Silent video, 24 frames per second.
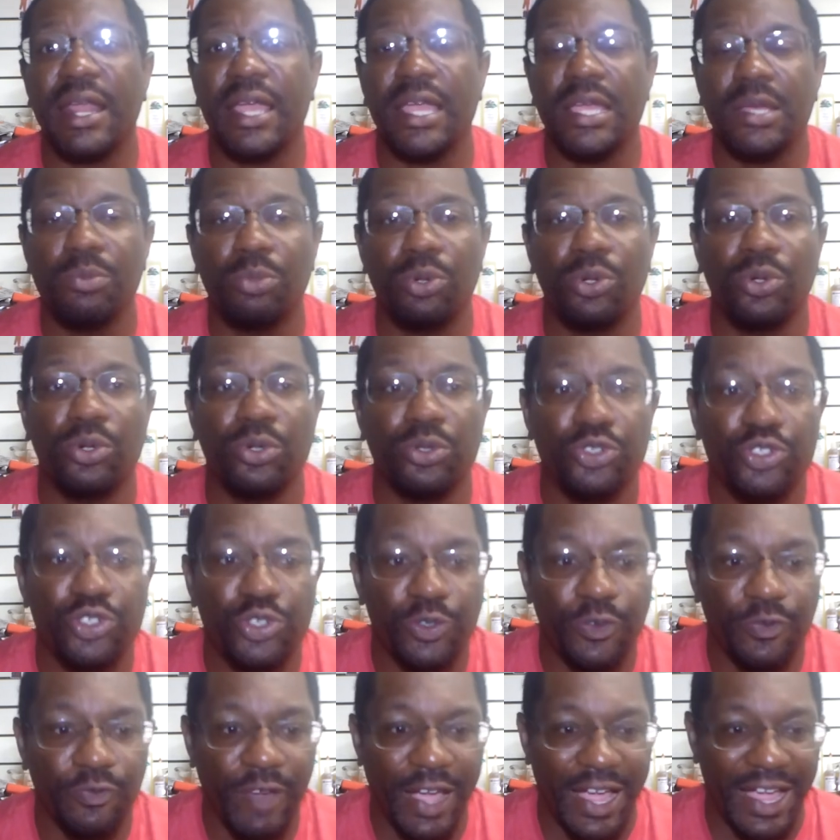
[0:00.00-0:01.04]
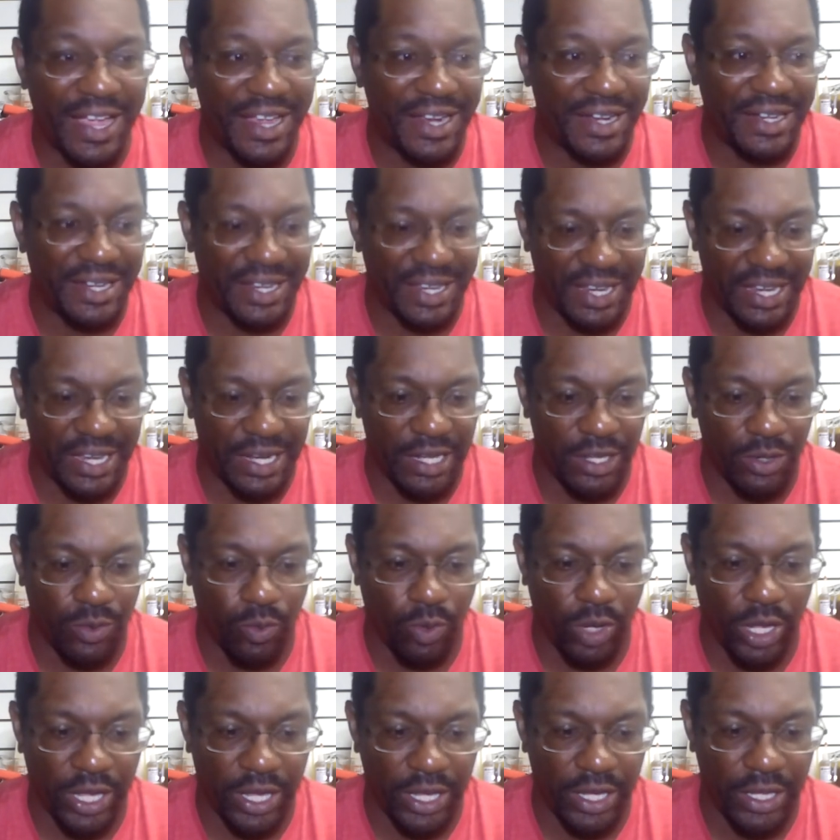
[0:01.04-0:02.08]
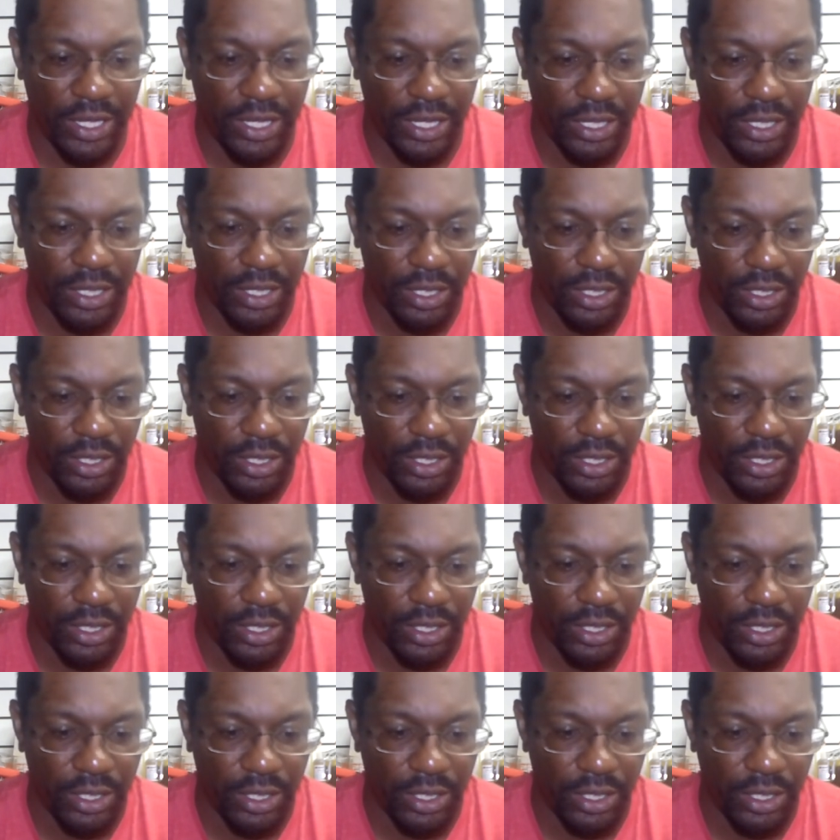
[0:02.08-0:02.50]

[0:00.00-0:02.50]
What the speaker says: able to find any way